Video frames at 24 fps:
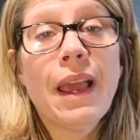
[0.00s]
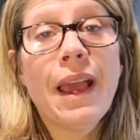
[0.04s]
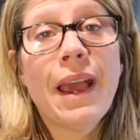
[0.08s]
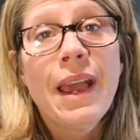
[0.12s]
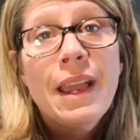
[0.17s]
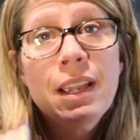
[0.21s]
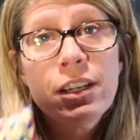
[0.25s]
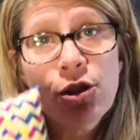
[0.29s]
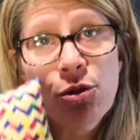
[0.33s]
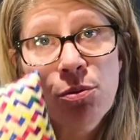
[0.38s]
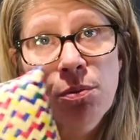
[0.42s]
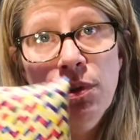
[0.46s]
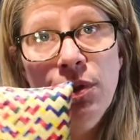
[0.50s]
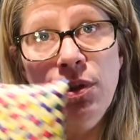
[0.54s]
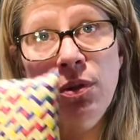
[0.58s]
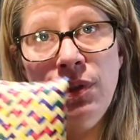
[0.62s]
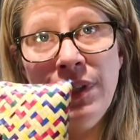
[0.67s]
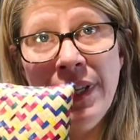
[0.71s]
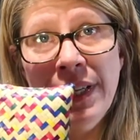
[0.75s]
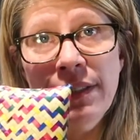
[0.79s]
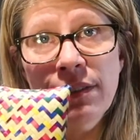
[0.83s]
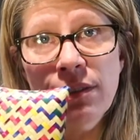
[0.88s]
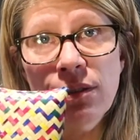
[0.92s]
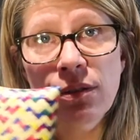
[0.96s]
actual
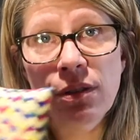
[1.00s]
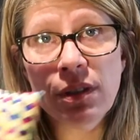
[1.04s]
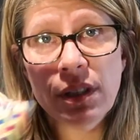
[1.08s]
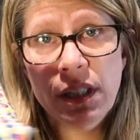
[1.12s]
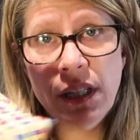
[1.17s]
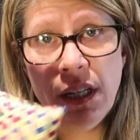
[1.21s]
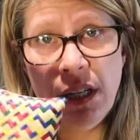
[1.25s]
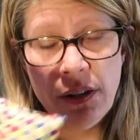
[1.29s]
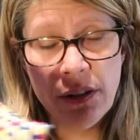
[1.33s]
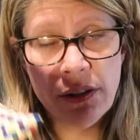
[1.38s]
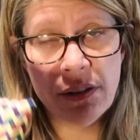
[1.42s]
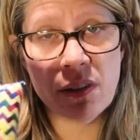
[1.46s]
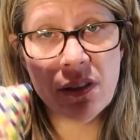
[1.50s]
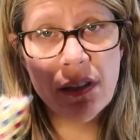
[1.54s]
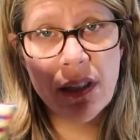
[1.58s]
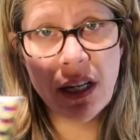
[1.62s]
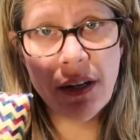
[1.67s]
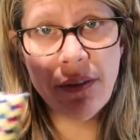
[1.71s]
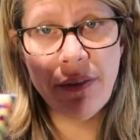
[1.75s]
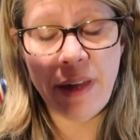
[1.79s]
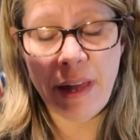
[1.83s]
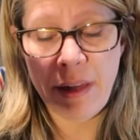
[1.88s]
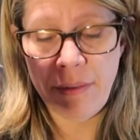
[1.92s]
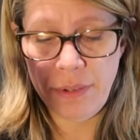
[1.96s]
utensils in here
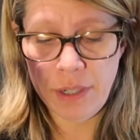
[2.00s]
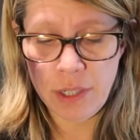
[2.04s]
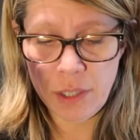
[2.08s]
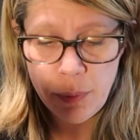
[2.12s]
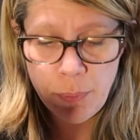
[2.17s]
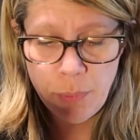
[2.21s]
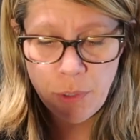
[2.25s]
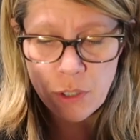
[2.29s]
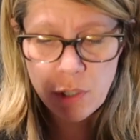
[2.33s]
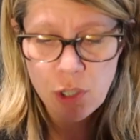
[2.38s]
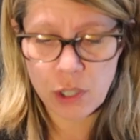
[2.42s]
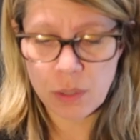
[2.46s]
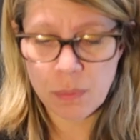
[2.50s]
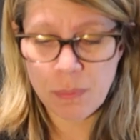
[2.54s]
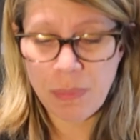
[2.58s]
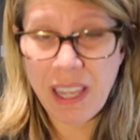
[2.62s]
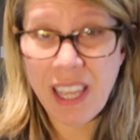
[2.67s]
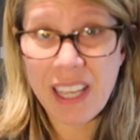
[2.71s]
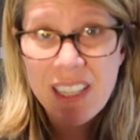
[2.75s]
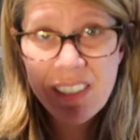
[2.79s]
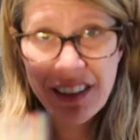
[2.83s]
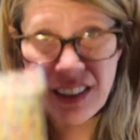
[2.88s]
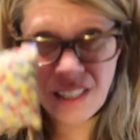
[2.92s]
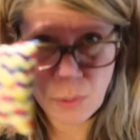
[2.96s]
instead of having to purchase
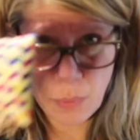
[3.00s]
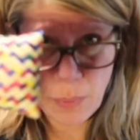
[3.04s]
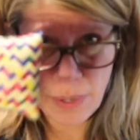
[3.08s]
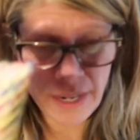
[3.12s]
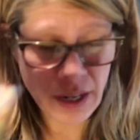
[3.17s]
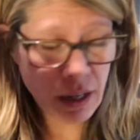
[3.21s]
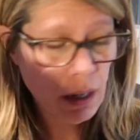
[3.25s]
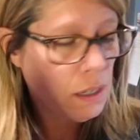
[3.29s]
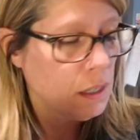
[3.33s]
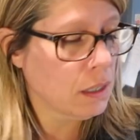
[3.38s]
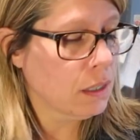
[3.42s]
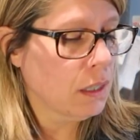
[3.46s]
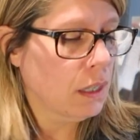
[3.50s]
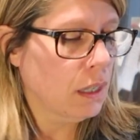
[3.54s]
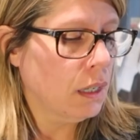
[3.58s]
plasticware.